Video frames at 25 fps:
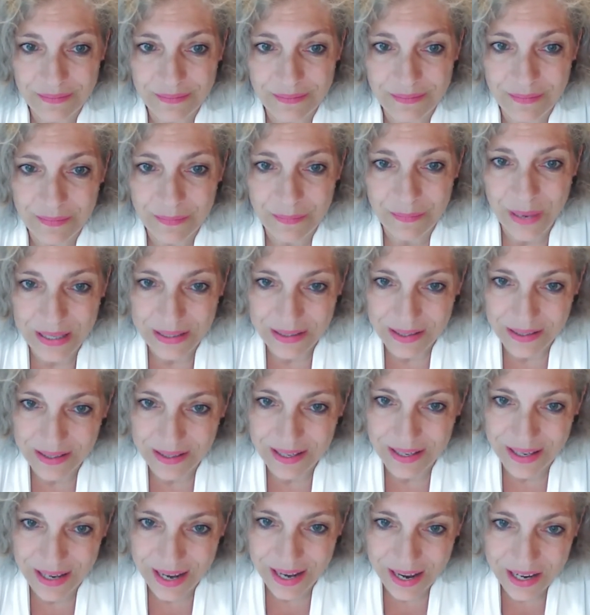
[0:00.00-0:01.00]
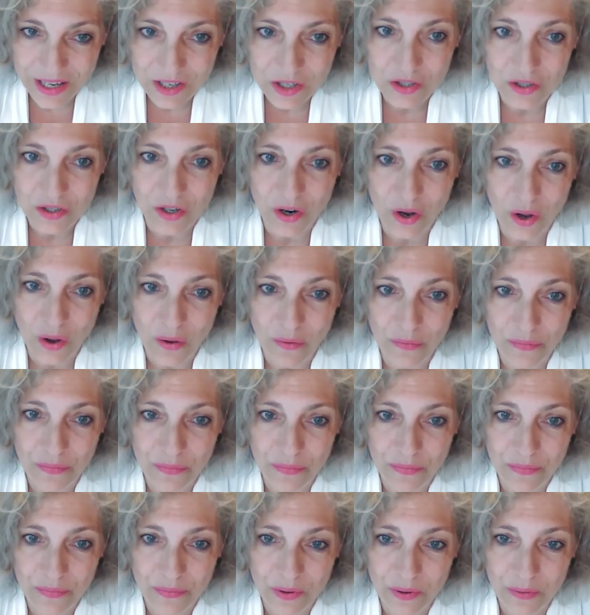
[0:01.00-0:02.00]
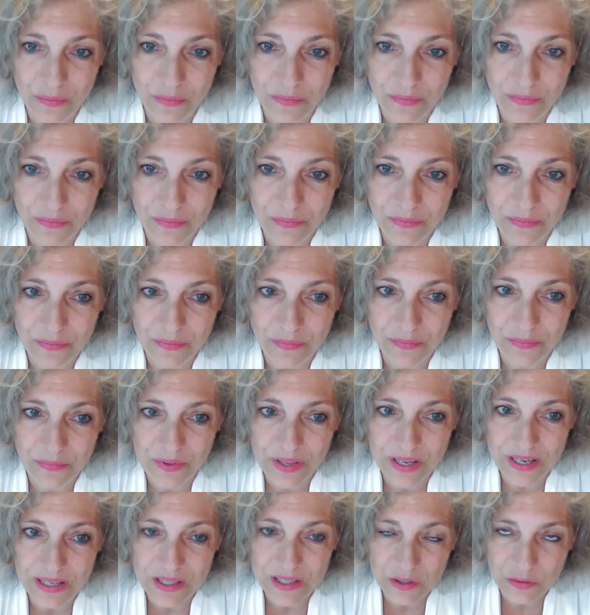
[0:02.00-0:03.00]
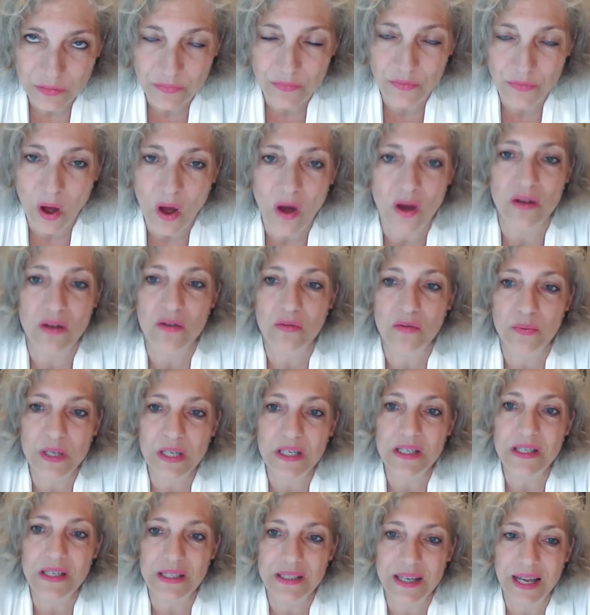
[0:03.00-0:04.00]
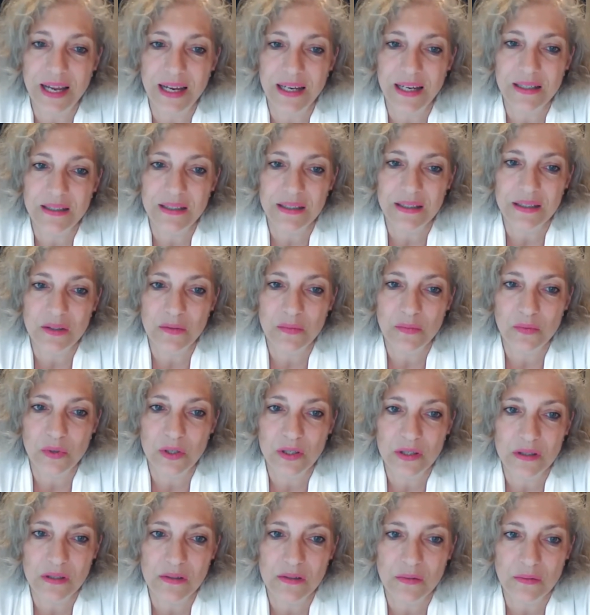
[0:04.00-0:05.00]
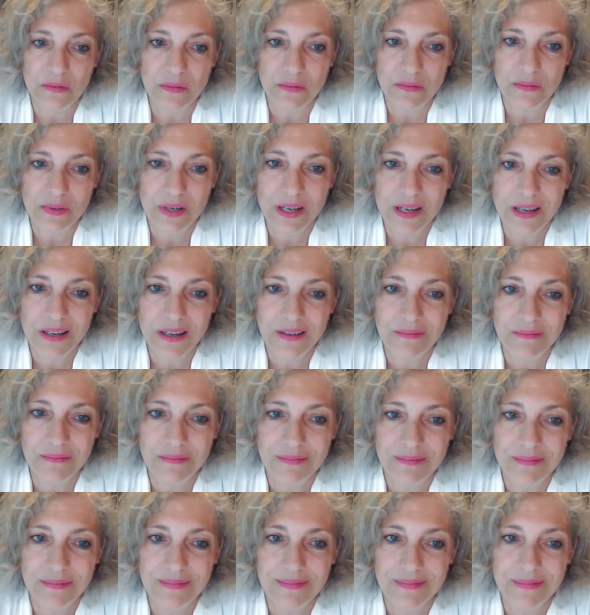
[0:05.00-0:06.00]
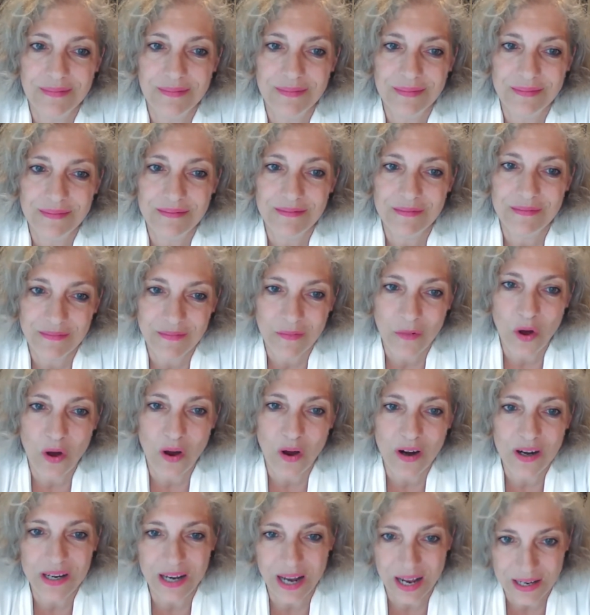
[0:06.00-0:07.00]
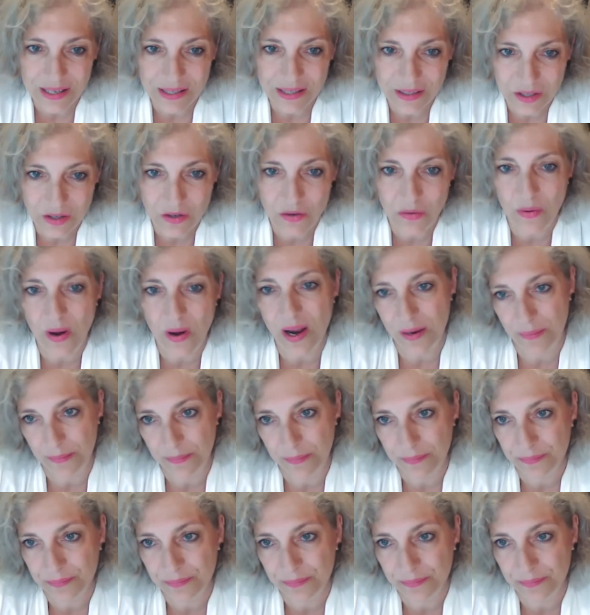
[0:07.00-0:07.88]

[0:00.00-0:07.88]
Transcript: but the nature of this fraud we detected was really organized crime.